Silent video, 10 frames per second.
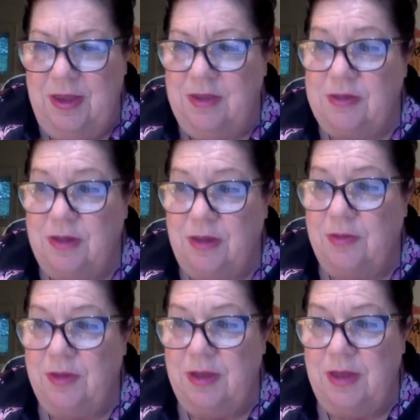
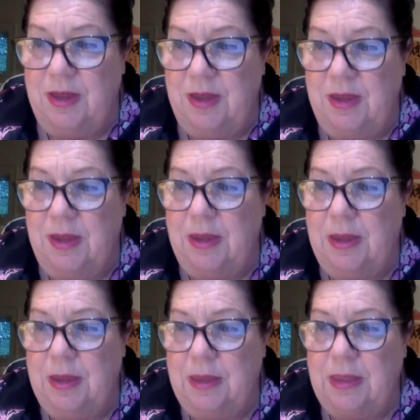So
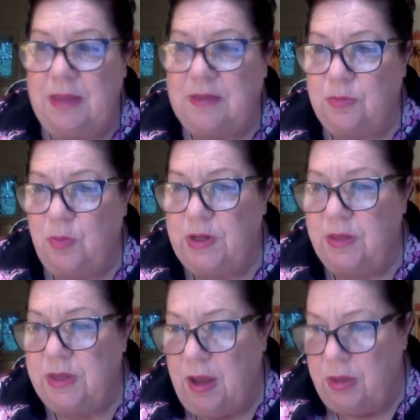that's one of
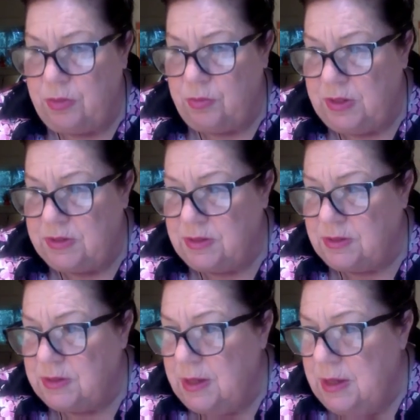the other
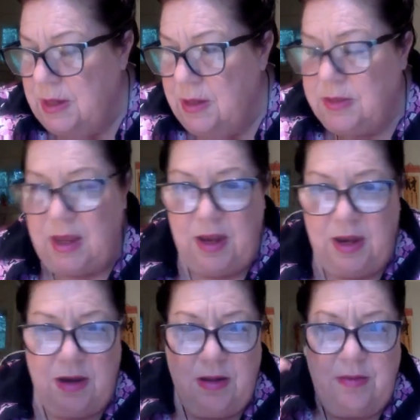reasons
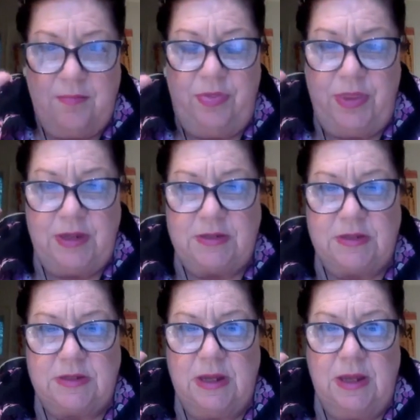that
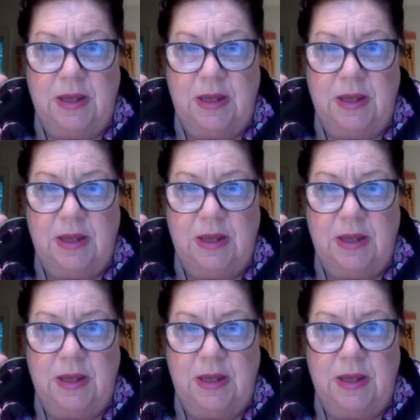these